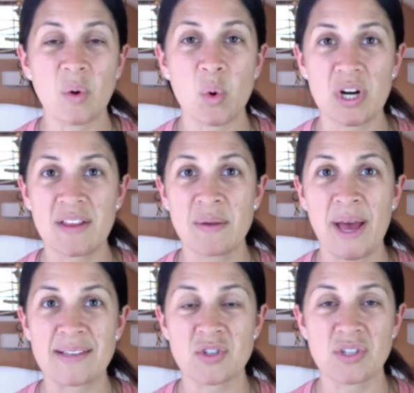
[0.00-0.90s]
or in the
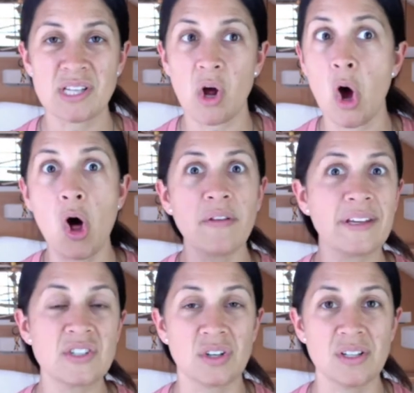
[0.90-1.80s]
passenger seat, all
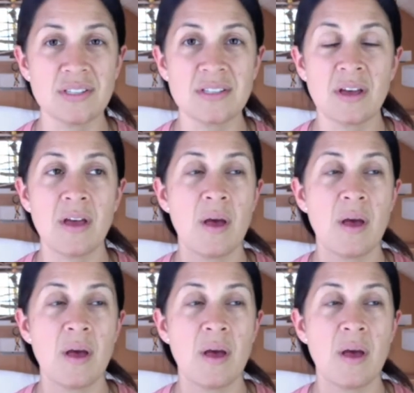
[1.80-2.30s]
the adults,